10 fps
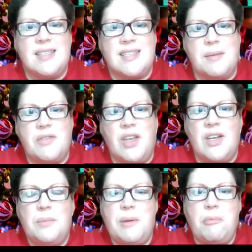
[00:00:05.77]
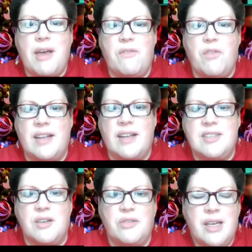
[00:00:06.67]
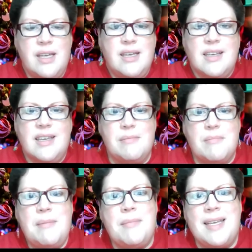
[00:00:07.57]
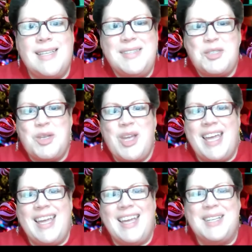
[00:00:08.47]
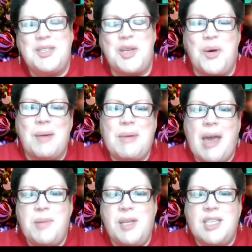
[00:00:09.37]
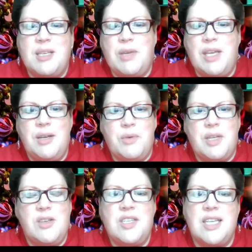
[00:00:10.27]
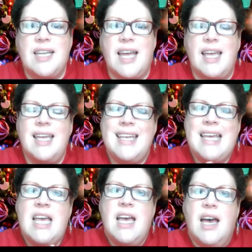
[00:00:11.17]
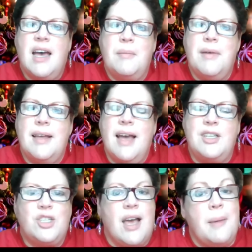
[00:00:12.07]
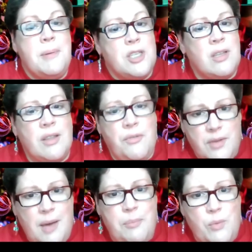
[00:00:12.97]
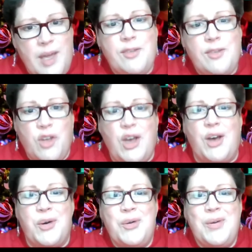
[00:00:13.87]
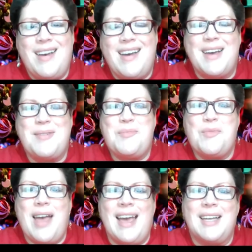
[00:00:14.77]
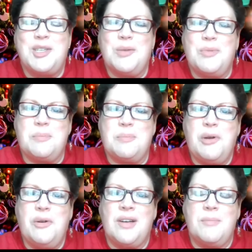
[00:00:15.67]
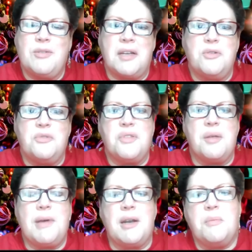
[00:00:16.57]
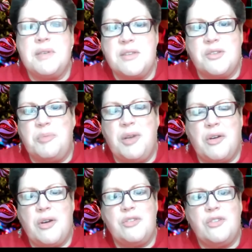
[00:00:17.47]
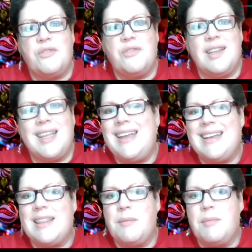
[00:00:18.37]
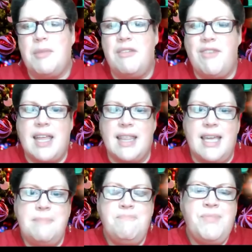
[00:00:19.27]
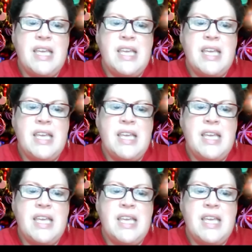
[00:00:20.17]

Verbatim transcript: this time of year people have lots of commitments and so i'm happy to be here with you today um, up until a couple weeks ago i actually was a program director for the better business bureau serving dayton and the miami valley